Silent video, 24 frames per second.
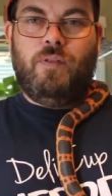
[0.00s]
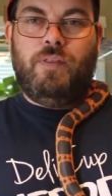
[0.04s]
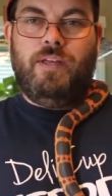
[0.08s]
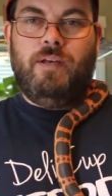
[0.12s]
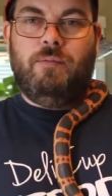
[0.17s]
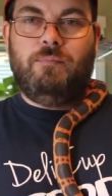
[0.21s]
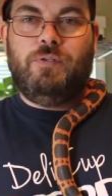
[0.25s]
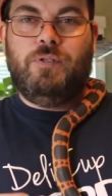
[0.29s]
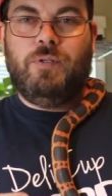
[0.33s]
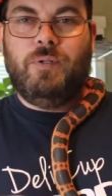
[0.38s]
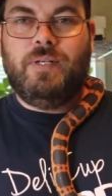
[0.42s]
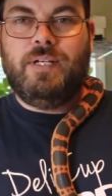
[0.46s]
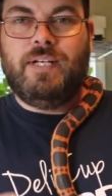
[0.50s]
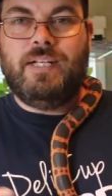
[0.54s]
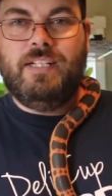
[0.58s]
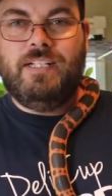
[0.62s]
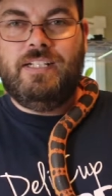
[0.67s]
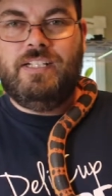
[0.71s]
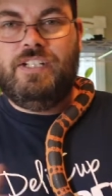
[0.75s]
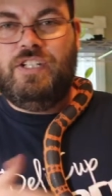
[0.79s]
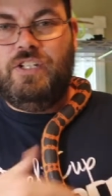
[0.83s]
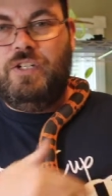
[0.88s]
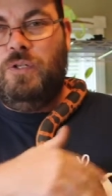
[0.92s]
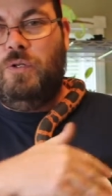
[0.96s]
them
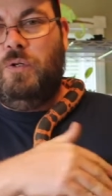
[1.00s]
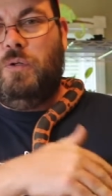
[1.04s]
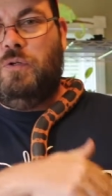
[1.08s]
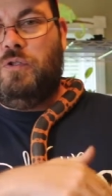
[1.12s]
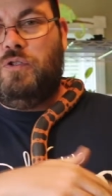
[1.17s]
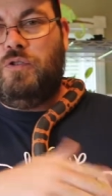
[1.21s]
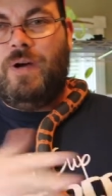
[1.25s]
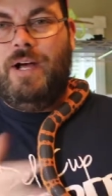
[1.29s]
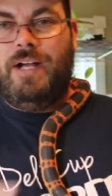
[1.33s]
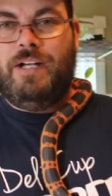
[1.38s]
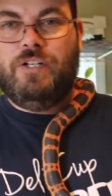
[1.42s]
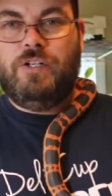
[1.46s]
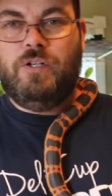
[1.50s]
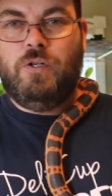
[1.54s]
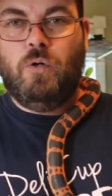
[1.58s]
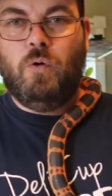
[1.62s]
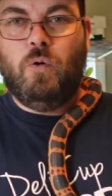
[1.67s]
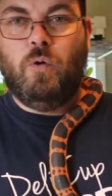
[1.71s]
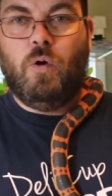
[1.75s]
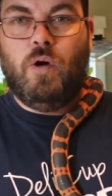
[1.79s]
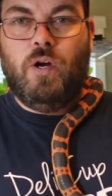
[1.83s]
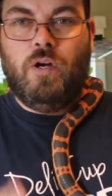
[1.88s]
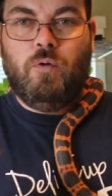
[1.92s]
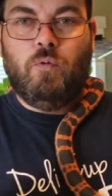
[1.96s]
to try
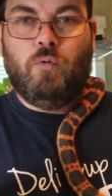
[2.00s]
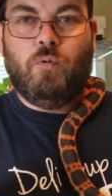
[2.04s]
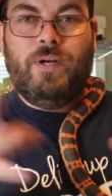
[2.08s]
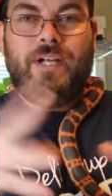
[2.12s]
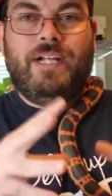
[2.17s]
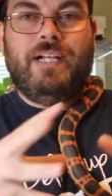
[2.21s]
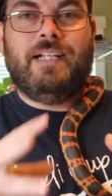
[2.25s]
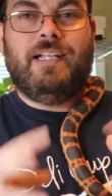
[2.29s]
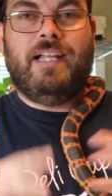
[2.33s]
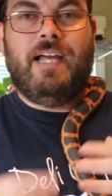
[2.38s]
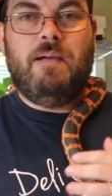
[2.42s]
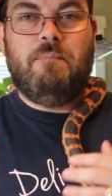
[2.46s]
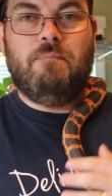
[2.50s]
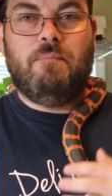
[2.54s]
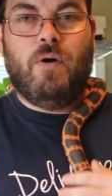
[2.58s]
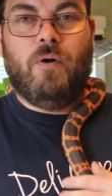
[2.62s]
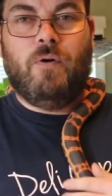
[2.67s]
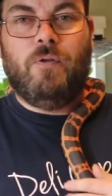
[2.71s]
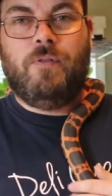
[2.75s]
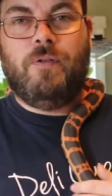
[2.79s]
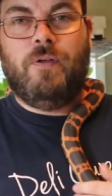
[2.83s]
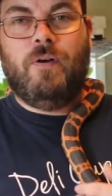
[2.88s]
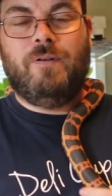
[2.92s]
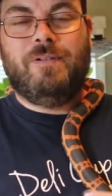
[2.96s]
to reclaim
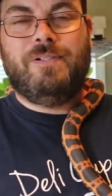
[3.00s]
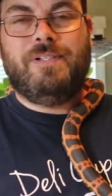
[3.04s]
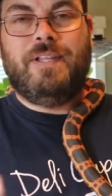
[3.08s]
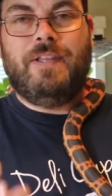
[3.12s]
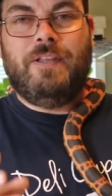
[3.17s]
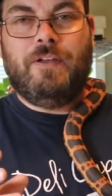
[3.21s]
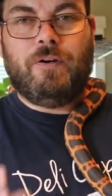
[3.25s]
both those,